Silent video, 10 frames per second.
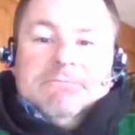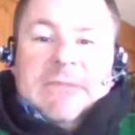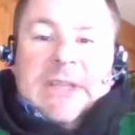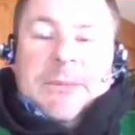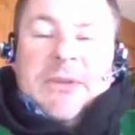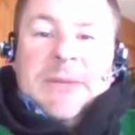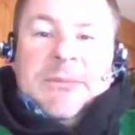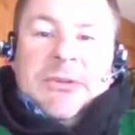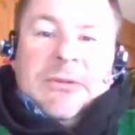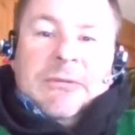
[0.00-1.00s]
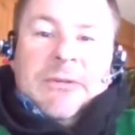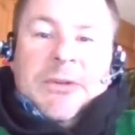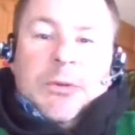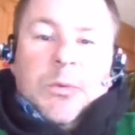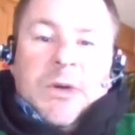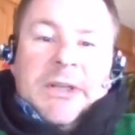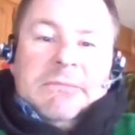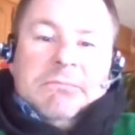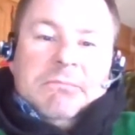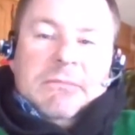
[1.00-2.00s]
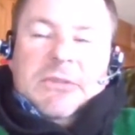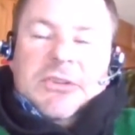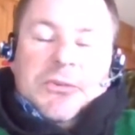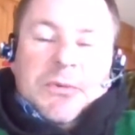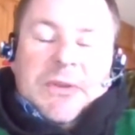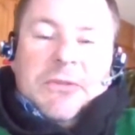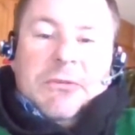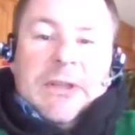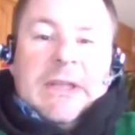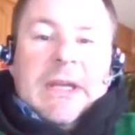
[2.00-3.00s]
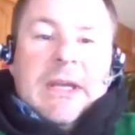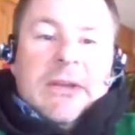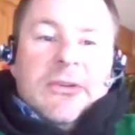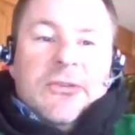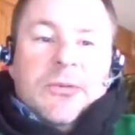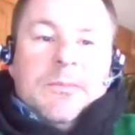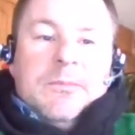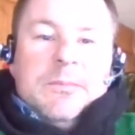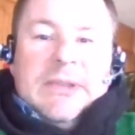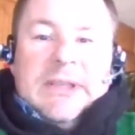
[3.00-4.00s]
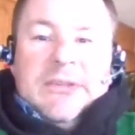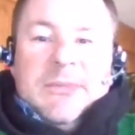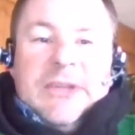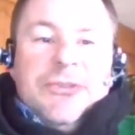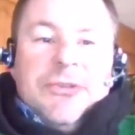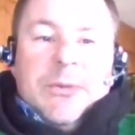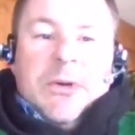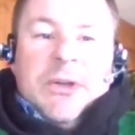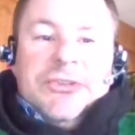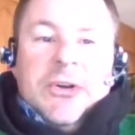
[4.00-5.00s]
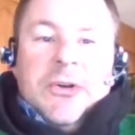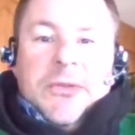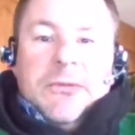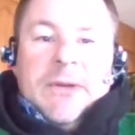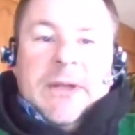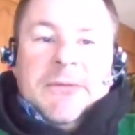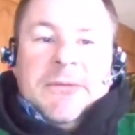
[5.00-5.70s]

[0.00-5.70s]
label them Unit Review 1, 2, and 3. So please make sure you watch all three of